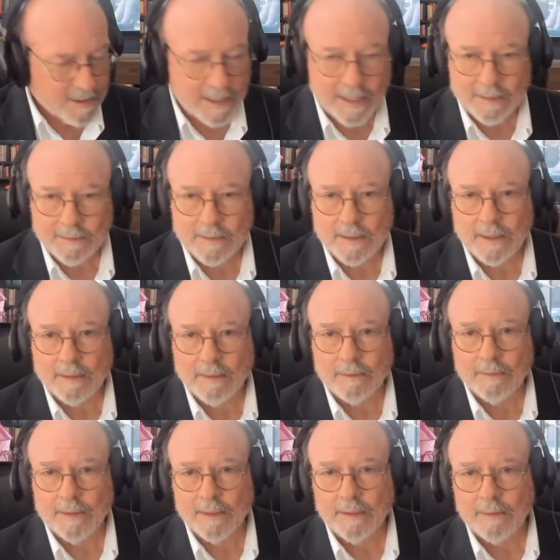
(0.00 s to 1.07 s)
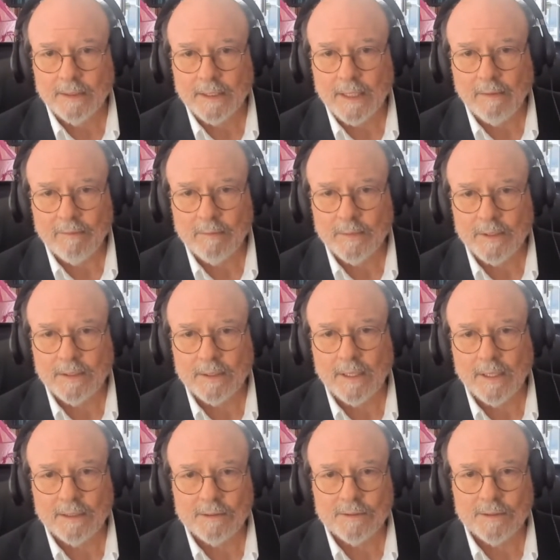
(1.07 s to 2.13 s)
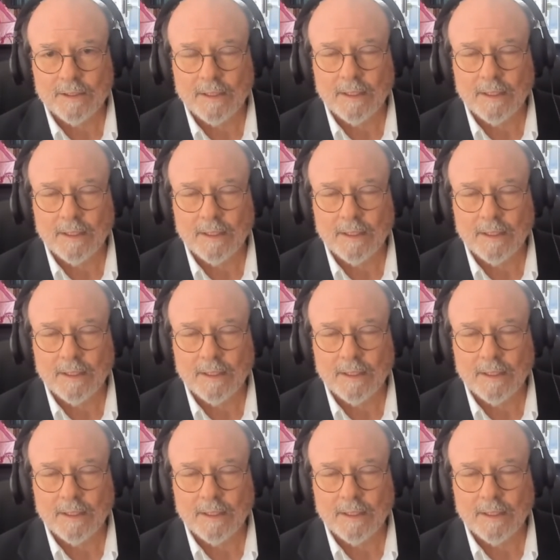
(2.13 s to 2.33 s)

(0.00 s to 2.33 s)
that the government has